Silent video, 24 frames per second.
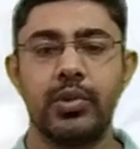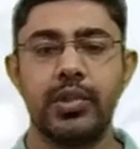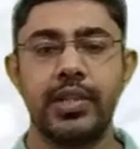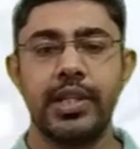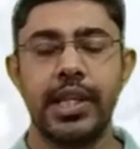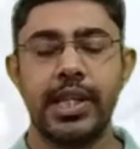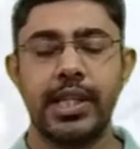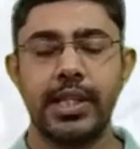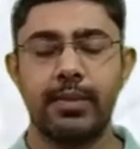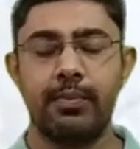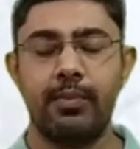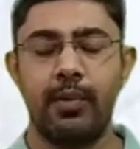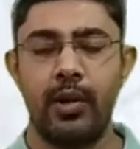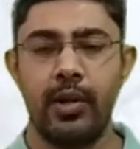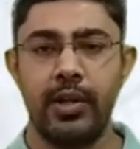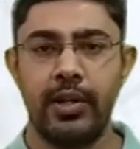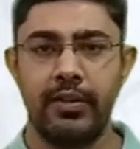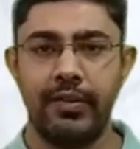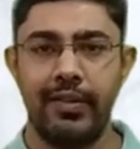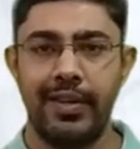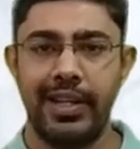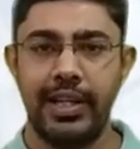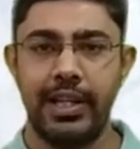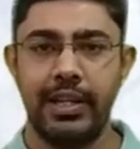
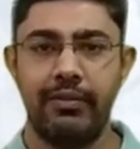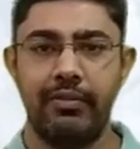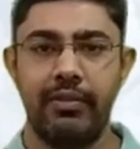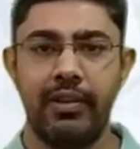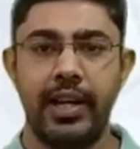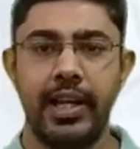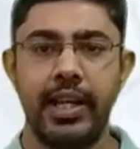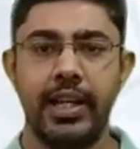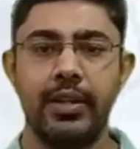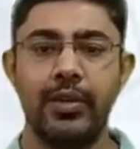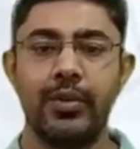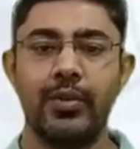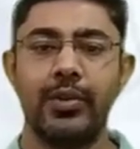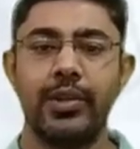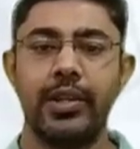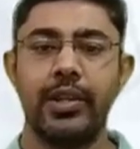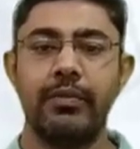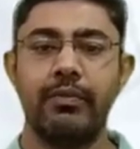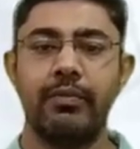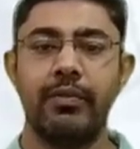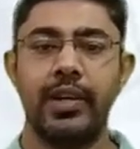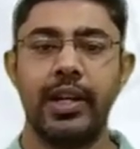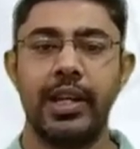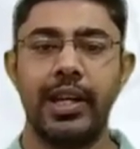6.25
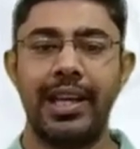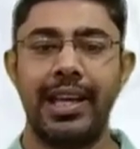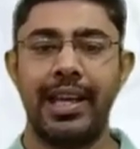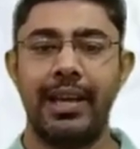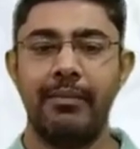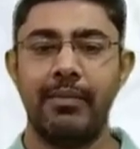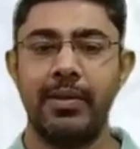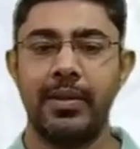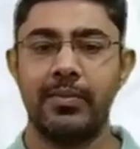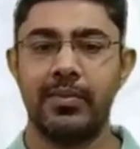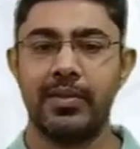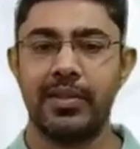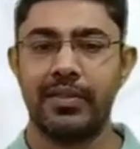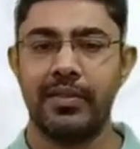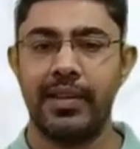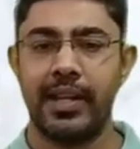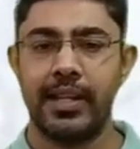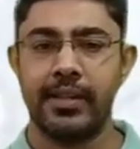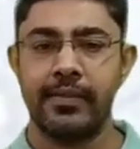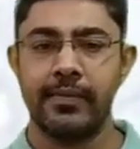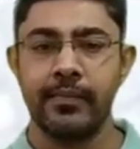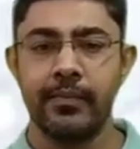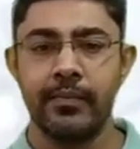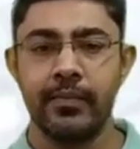newton per mm
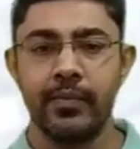square.